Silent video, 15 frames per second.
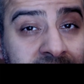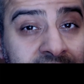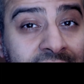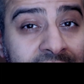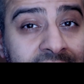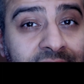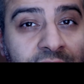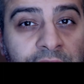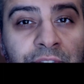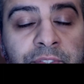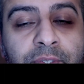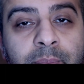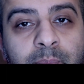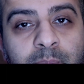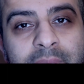what it is. And
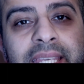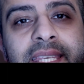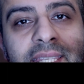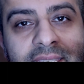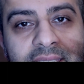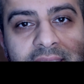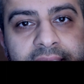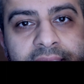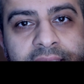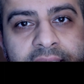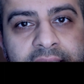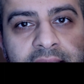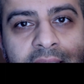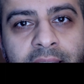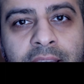to me,
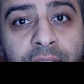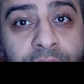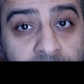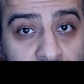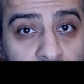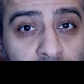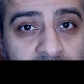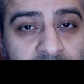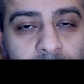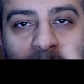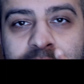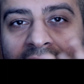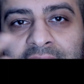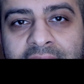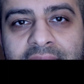social
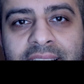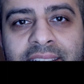media